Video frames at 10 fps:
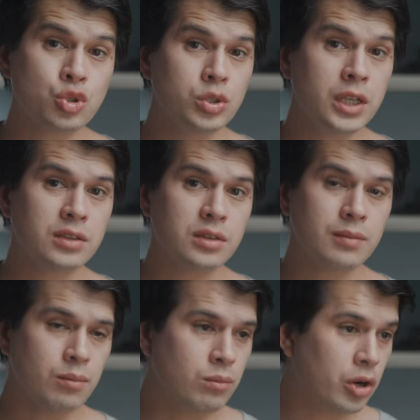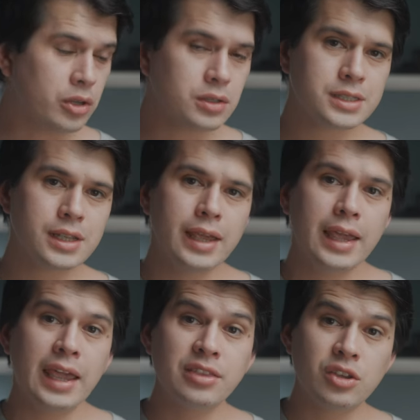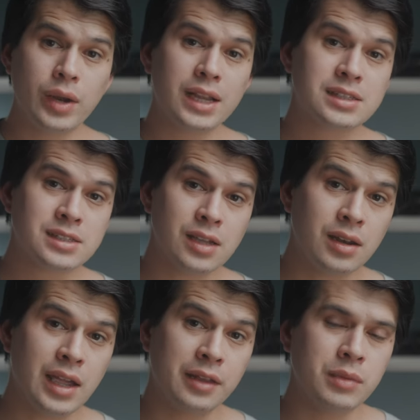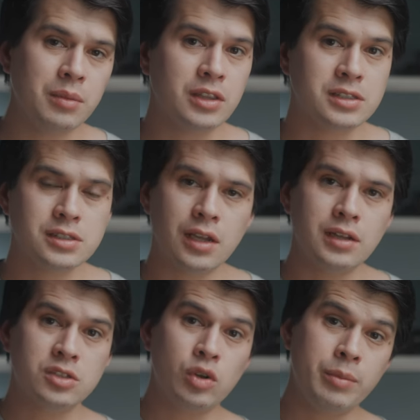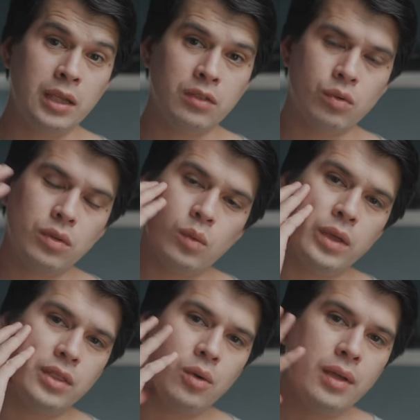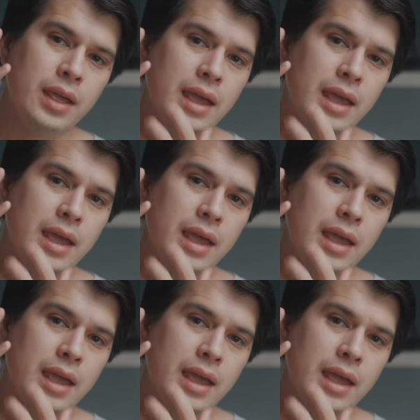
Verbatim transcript: shooting models in direct sunlight. Maybe the sun is creeping in through the window,